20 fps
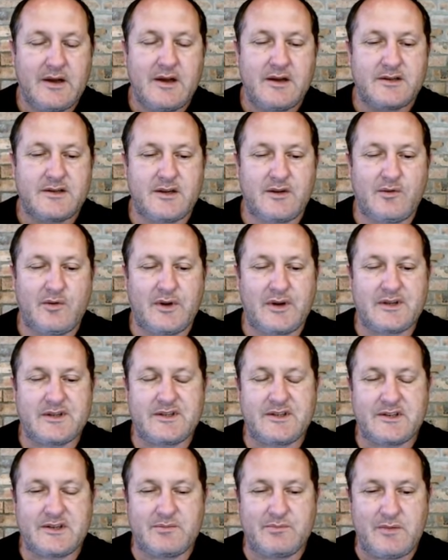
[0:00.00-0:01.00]
So what
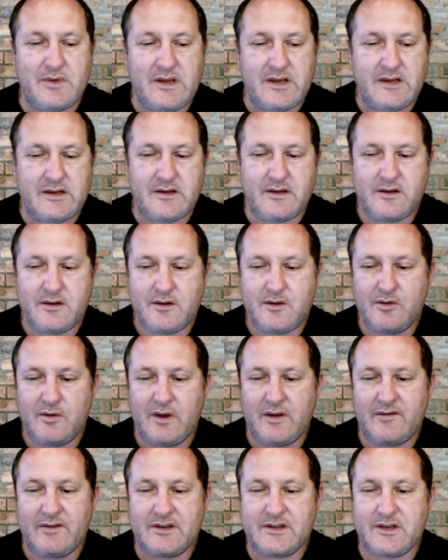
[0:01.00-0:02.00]
does this mean to
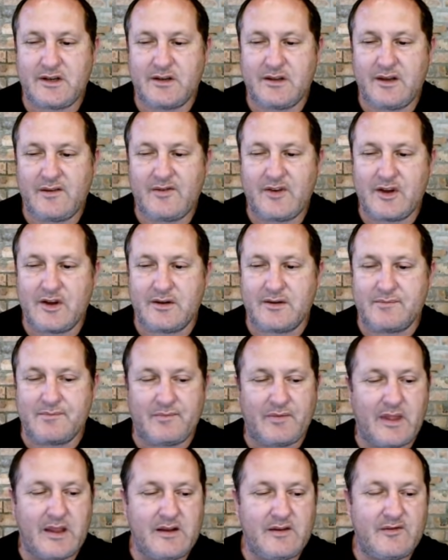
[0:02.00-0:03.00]
every South
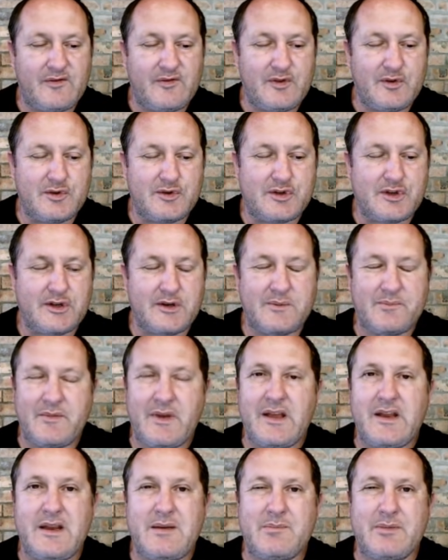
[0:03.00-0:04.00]
African? In future,
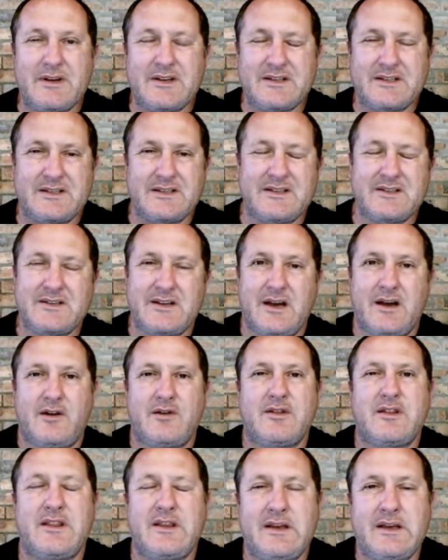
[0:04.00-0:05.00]
any business
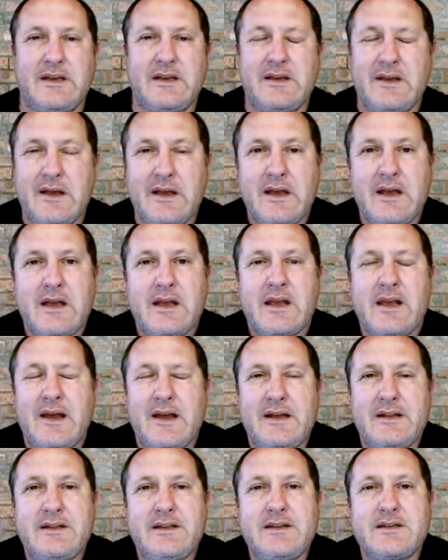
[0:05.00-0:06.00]
out there
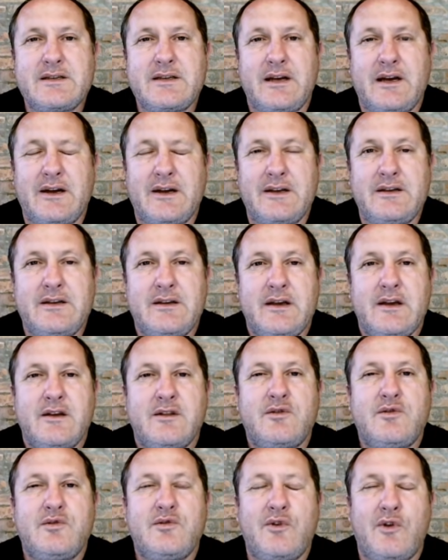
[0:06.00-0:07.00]
can decide
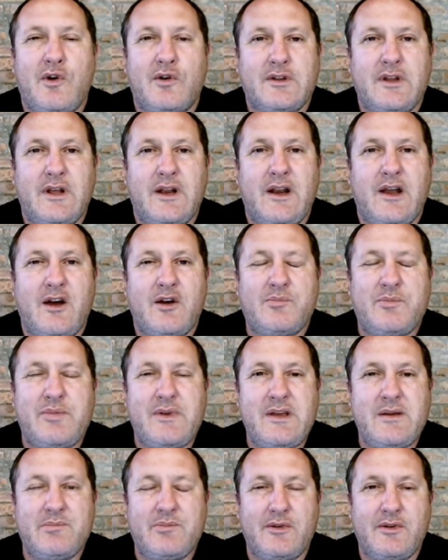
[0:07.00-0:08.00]
to not allow
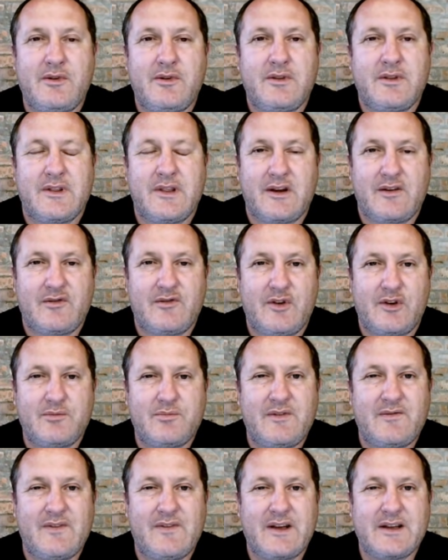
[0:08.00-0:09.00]
people that have not
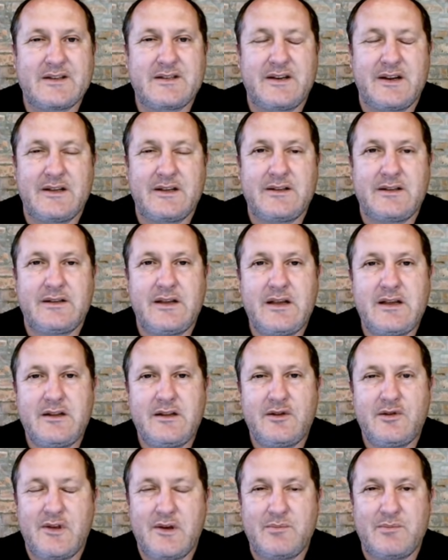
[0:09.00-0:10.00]
been vaccinated
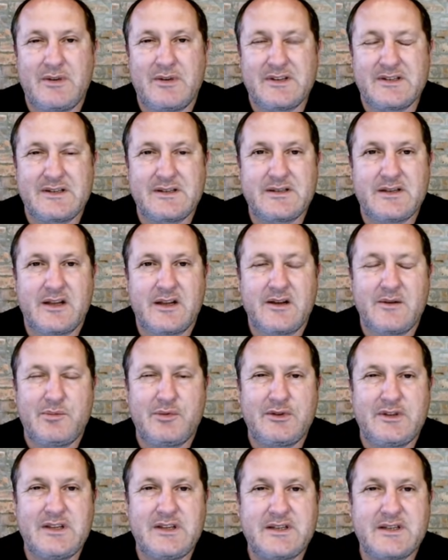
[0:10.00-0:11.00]
into their business. They can
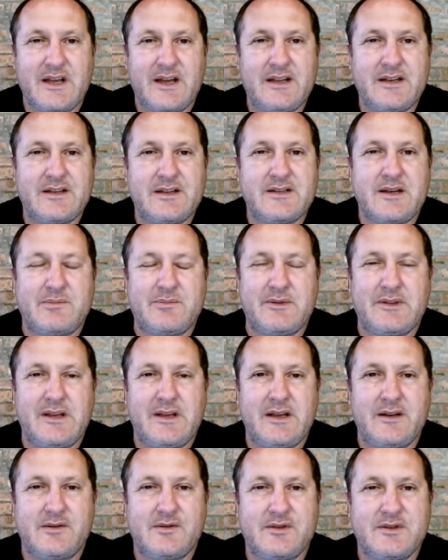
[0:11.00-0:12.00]
put these scanners up at the
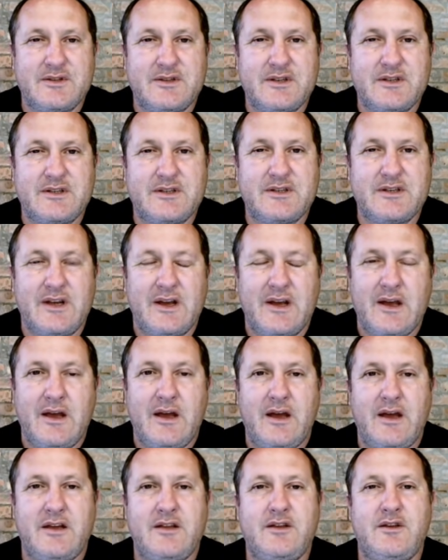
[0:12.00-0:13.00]
entrances,
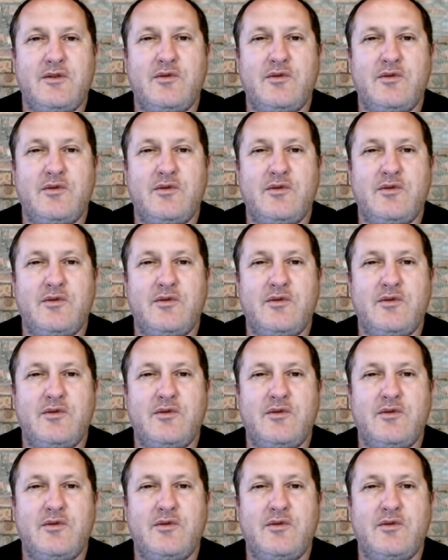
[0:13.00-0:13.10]
and